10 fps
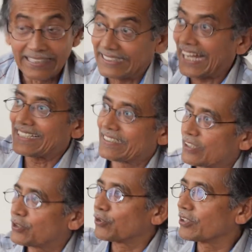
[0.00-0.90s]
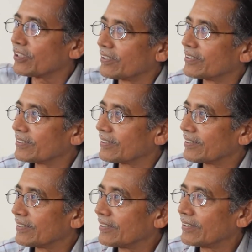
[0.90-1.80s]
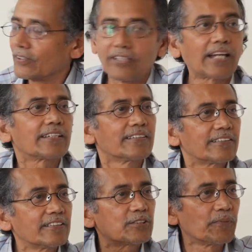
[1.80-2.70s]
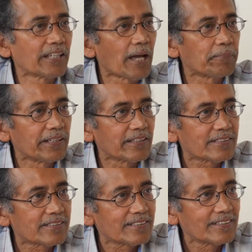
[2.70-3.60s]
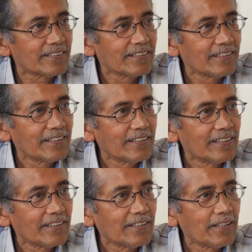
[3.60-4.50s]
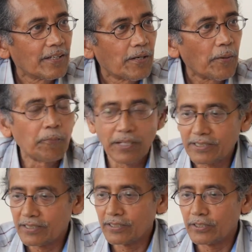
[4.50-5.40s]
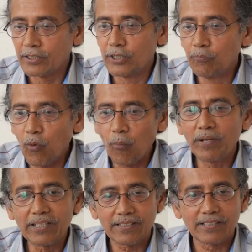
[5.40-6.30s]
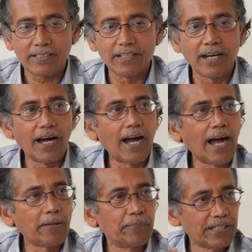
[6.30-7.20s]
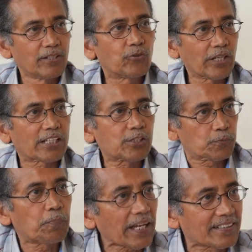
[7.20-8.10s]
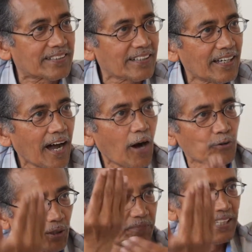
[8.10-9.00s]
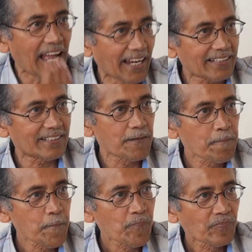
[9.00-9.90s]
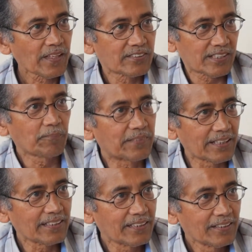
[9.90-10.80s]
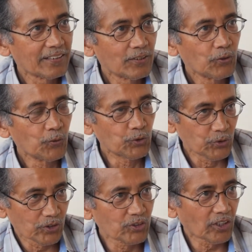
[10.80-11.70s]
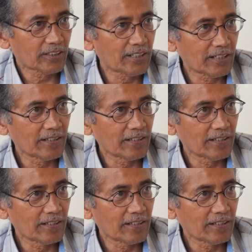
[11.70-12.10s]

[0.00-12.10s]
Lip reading: That is a social conditioning. That increased my happiness. But the moment I begin to expect out of that something which was not